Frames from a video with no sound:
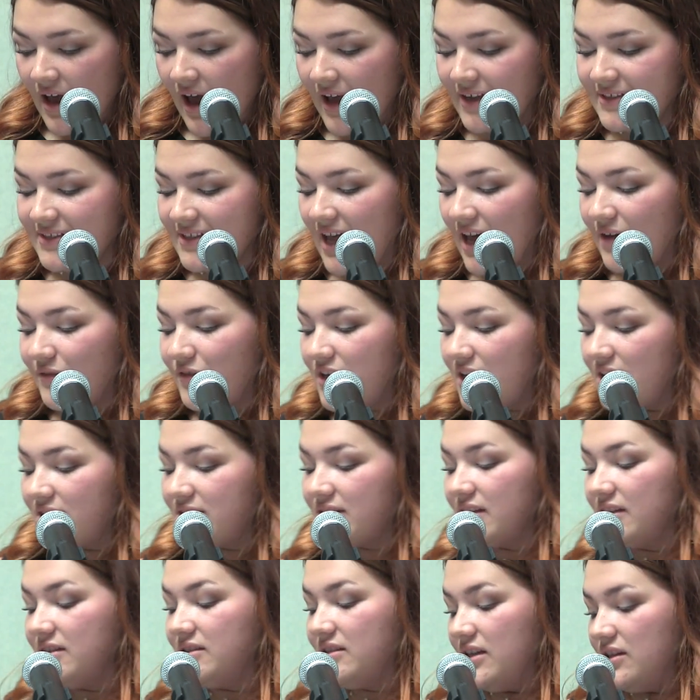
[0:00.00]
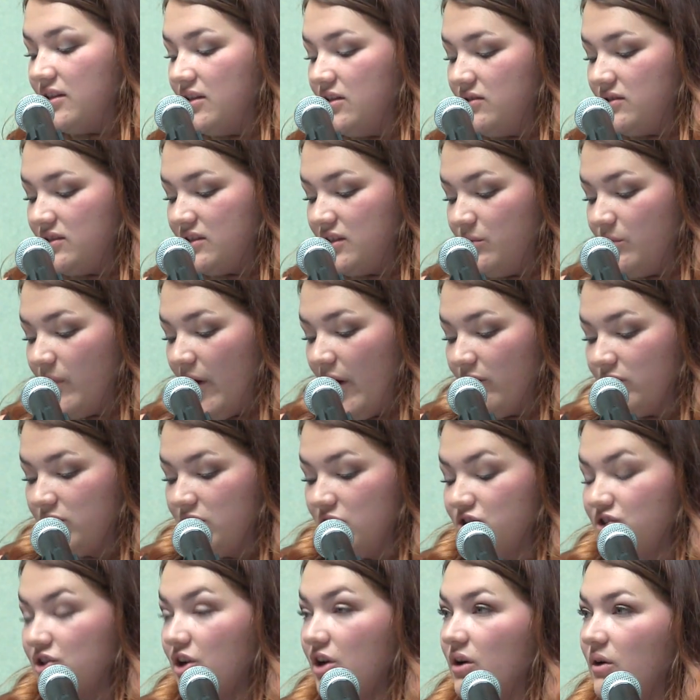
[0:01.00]
As the evidence continues to mount
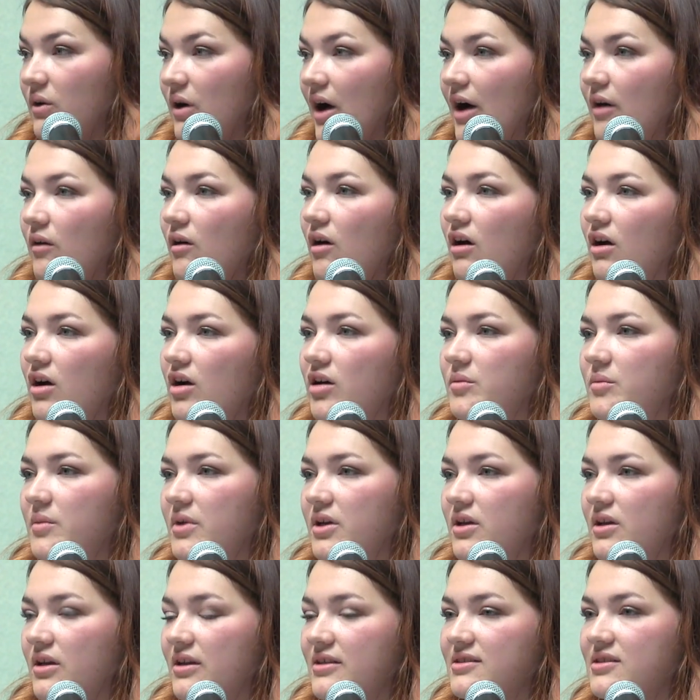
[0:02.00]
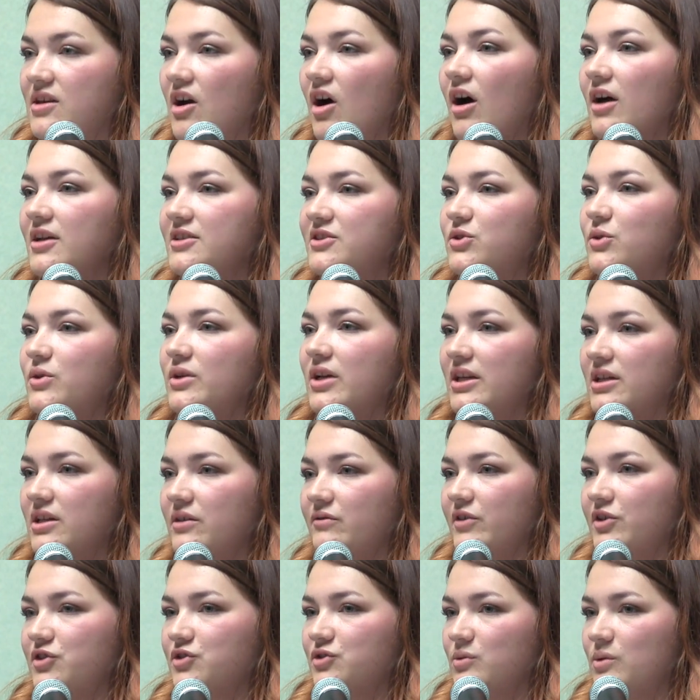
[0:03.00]
to show how harm is caused to an
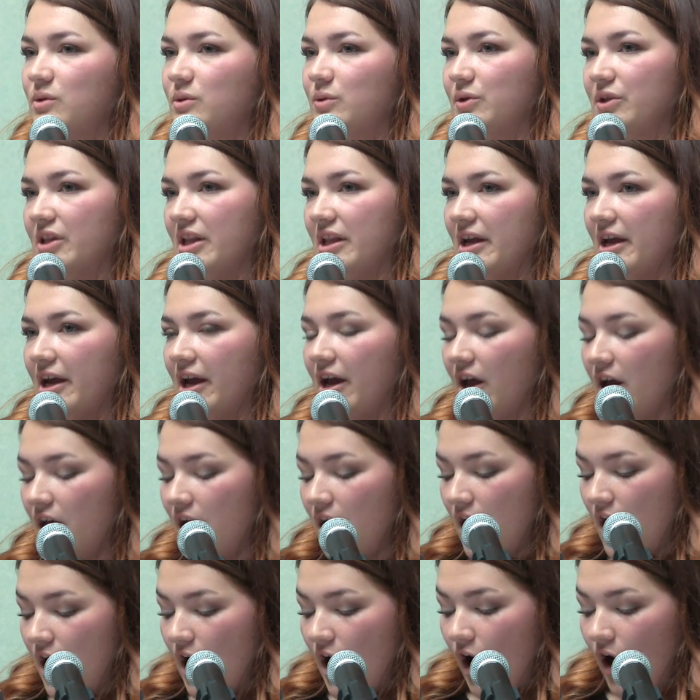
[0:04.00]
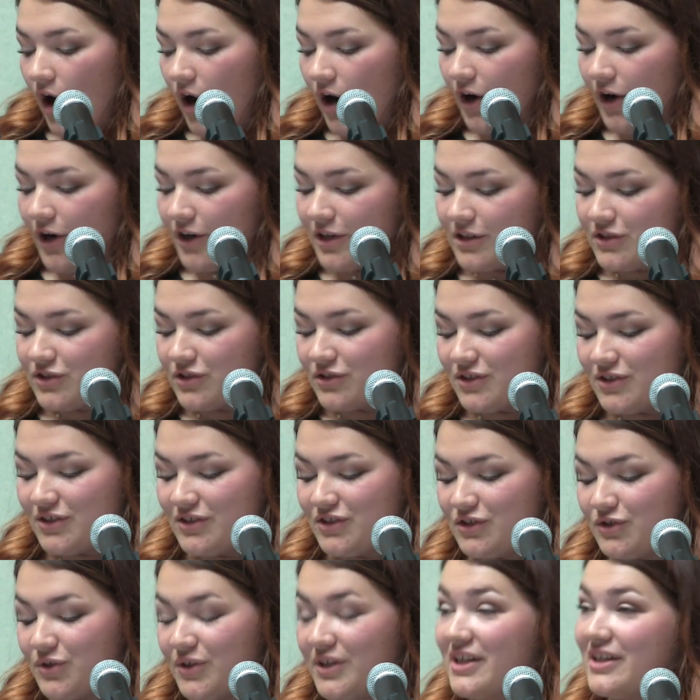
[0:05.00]
individual when they are
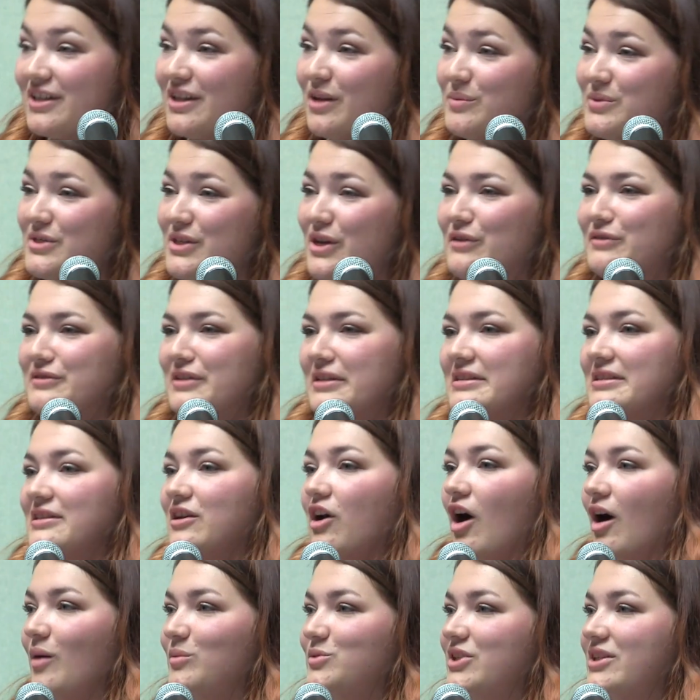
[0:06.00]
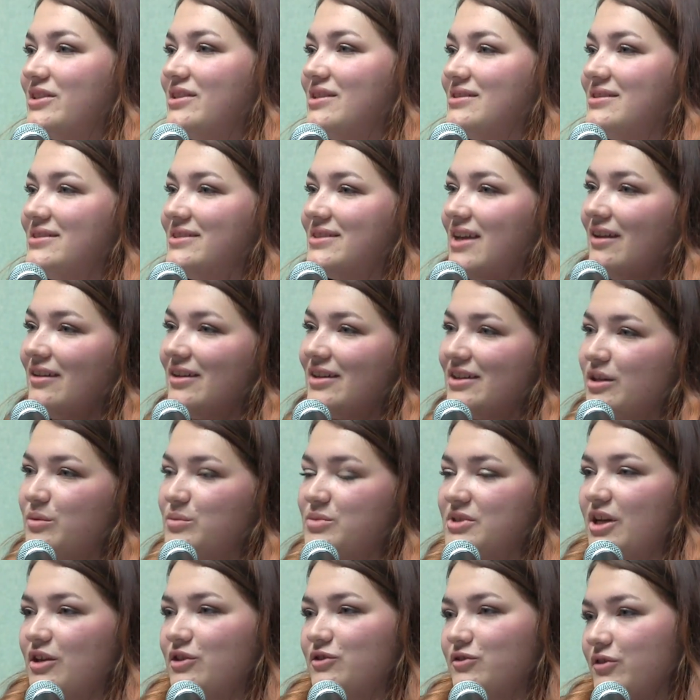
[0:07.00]
treating themselves as an object and selling
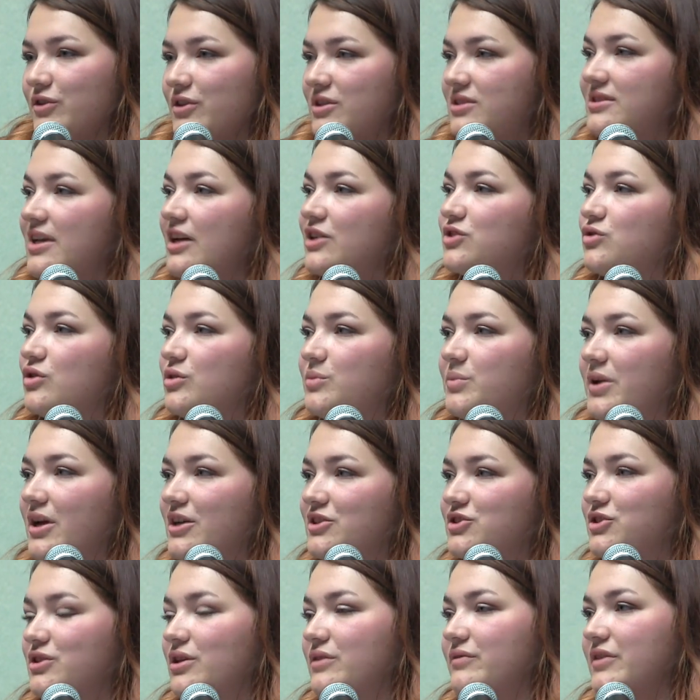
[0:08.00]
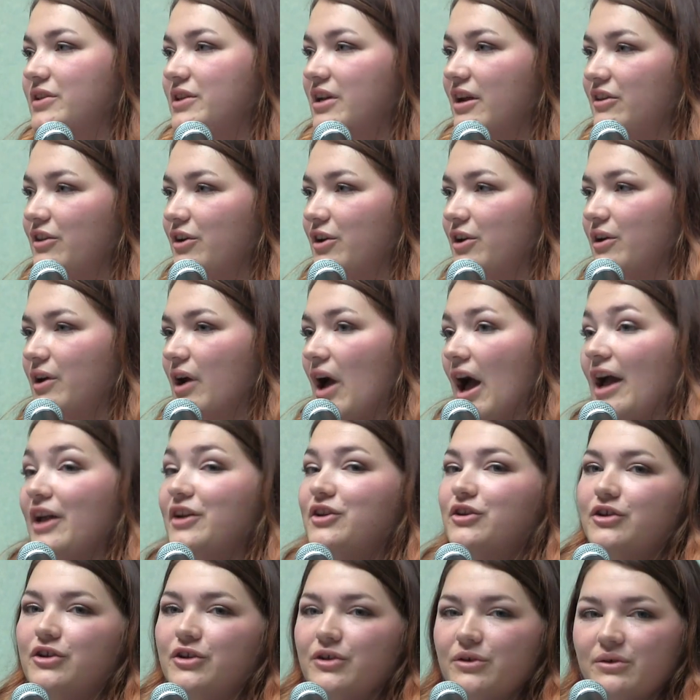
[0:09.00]
themselves for the sexual pleasure of another, I
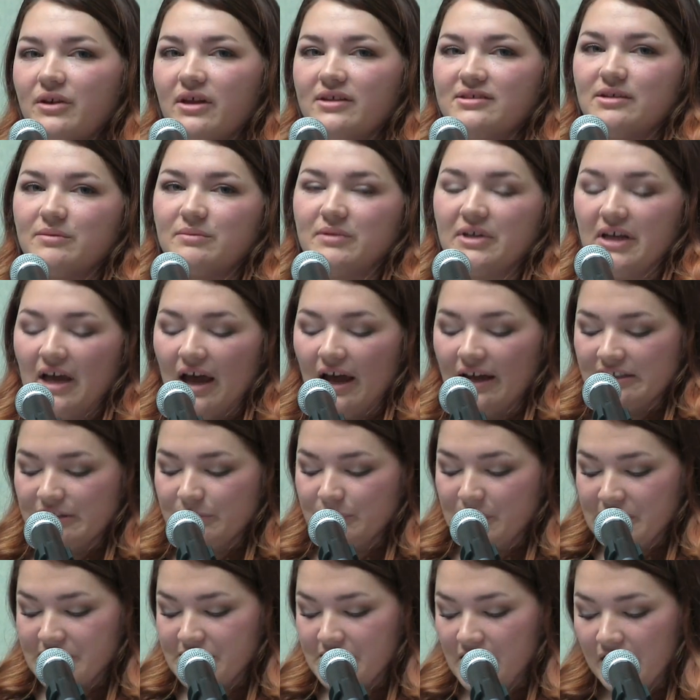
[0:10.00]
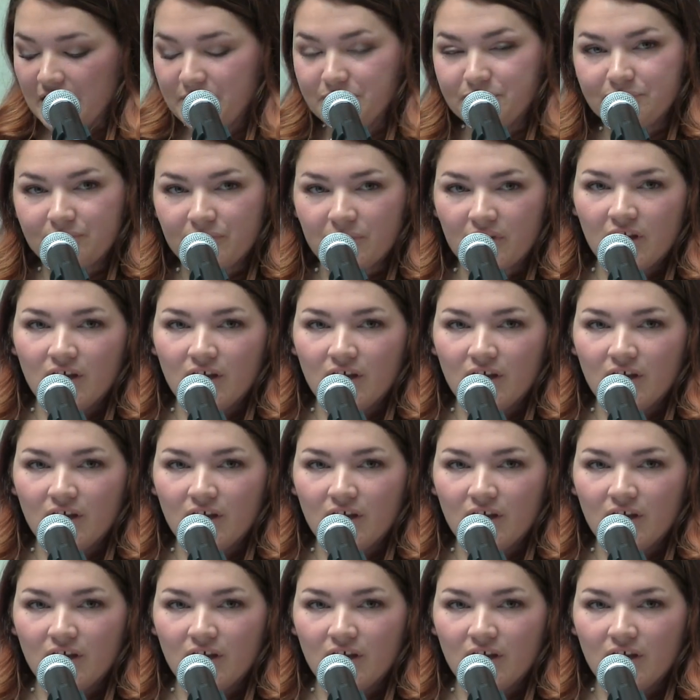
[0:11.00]
knew that something had to be done.